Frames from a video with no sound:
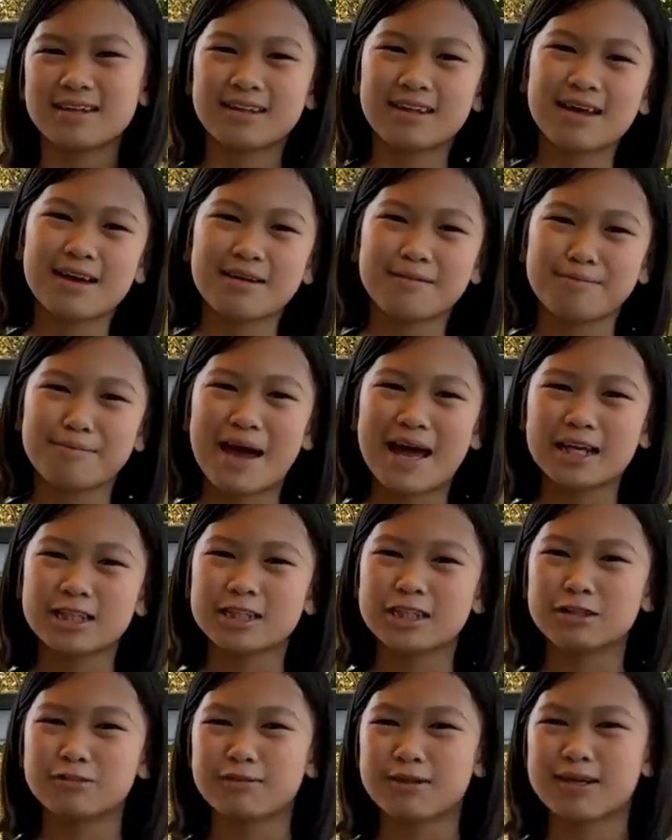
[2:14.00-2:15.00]
the
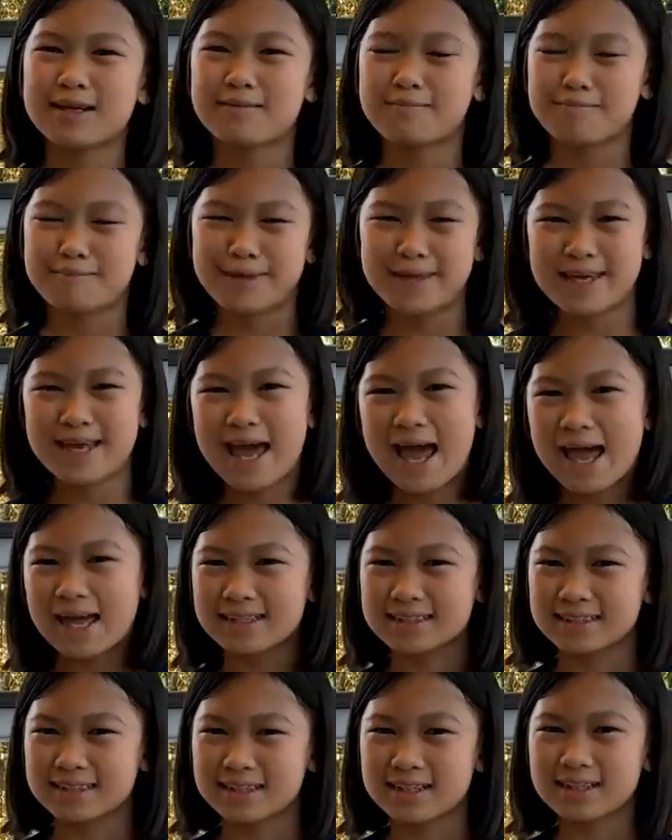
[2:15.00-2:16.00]
batch wouldn't be
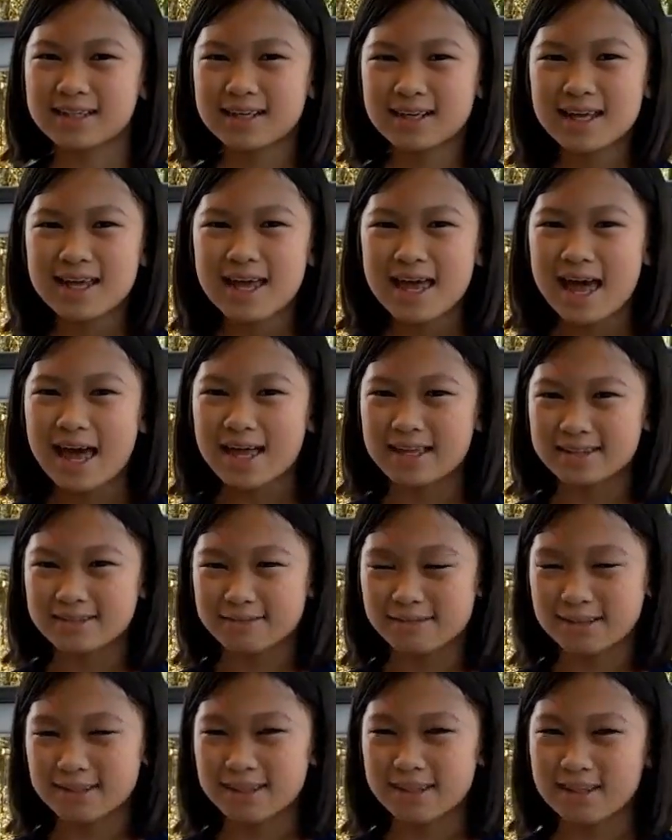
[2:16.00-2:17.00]
as good as
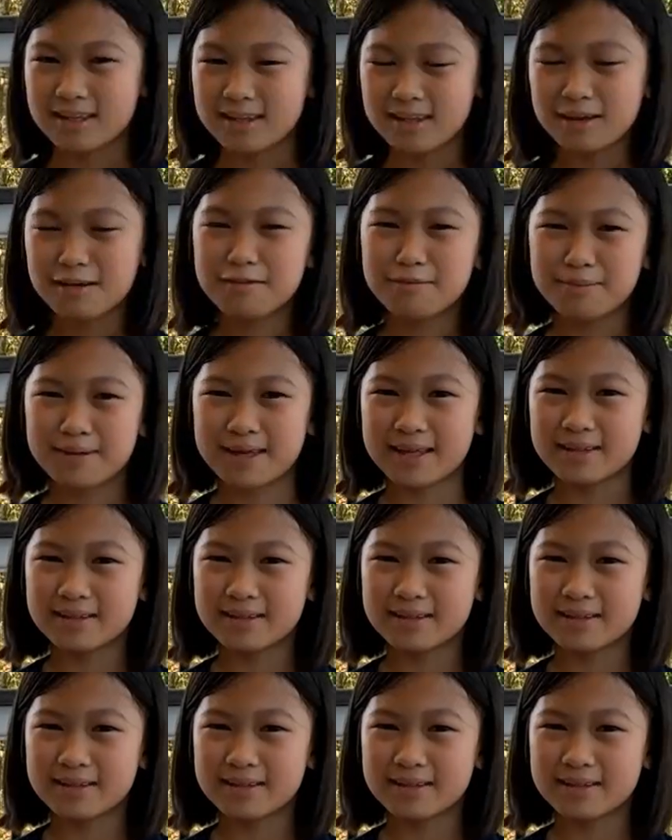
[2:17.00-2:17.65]
with no